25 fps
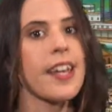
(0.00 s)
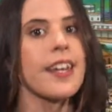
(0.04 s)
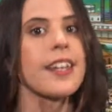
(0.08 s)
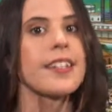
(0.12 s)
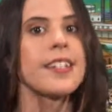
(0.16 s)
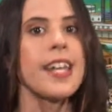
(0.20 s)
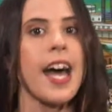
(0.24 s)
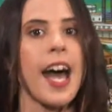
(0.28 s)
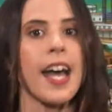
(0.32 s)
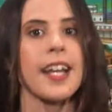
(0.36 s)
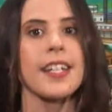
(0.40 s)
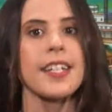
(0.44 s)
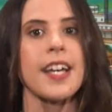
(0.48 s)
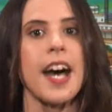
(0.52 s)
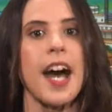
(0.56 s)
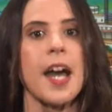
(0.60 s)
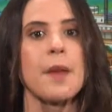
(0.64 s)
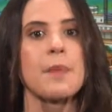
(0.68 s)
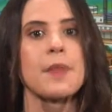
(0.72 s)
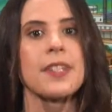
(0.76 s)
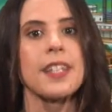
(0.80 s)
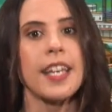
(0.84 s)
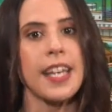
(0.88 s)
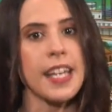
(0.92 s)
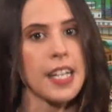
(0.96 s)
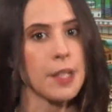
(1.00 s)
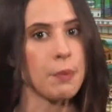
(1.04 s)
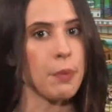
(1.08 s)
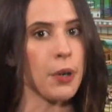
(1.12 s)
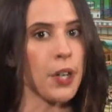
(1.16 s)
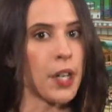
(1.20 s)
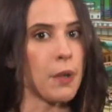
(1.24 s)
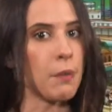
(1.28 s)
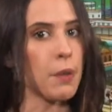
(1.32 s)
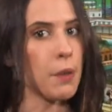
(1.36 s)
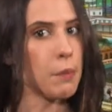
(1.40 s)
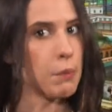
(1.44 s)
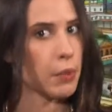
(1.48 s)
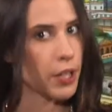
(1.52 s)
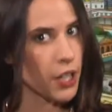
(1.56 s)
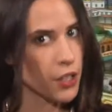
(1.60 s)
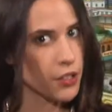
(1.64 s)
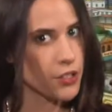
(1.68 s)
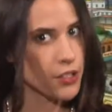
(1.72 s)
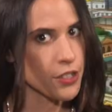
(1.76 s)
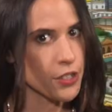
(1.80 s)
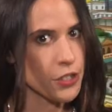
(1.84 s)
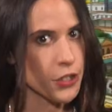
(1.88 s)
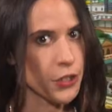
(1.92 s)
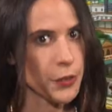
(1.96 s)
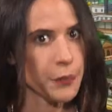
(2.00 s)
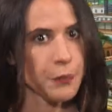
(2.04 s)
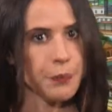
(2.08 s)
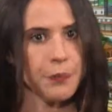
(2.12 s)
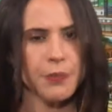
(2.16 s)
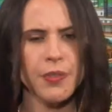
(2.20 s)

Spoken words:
and attack types each Pokemon belongs to.